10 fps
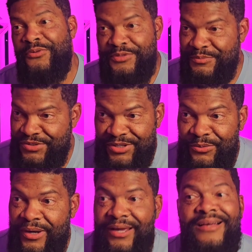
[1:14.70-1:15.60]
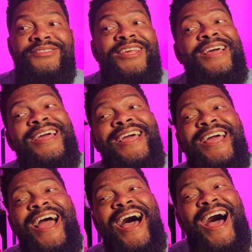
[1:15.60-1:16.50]
throw some shit away. Wow, you're
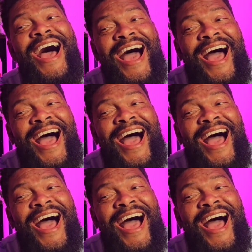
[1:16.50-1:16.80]
an ass.